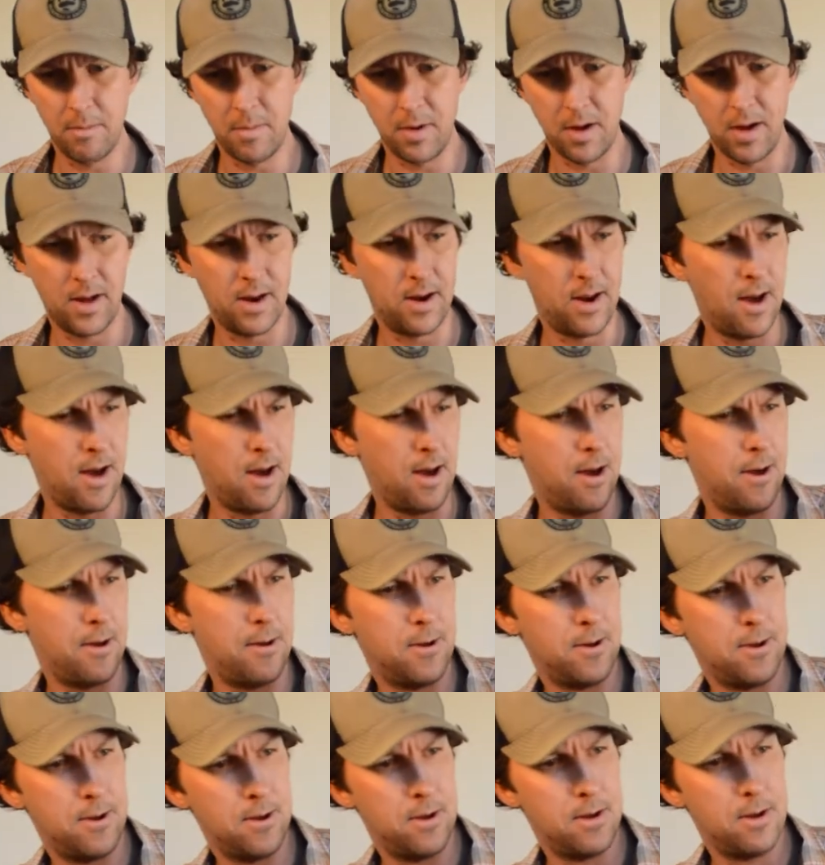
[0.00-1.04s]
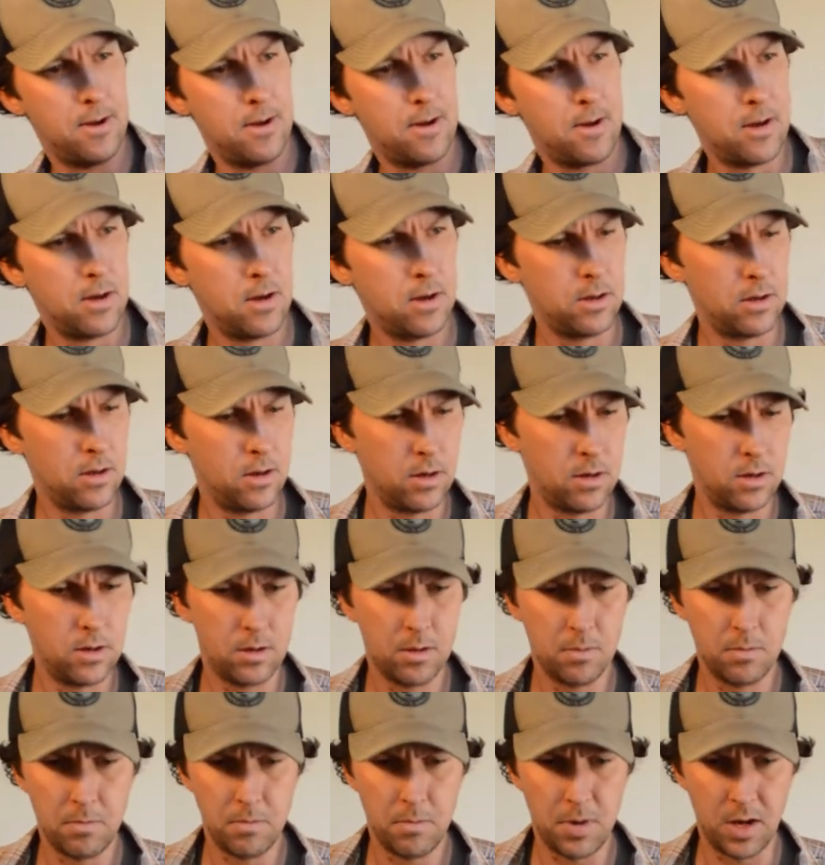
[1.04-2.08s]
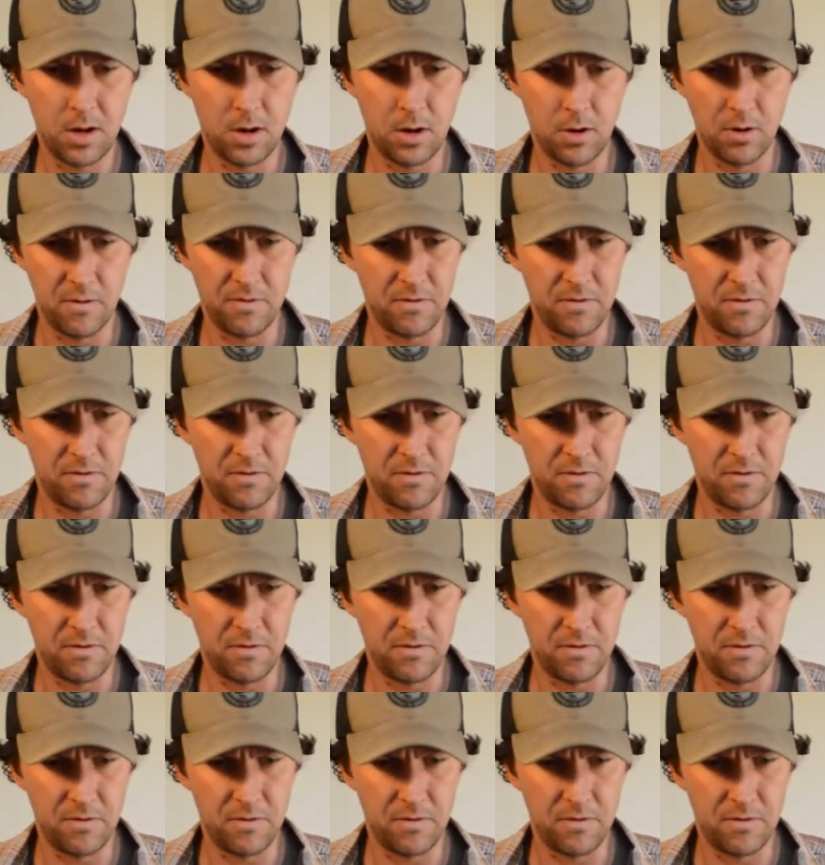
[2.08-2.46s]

but uh, pick your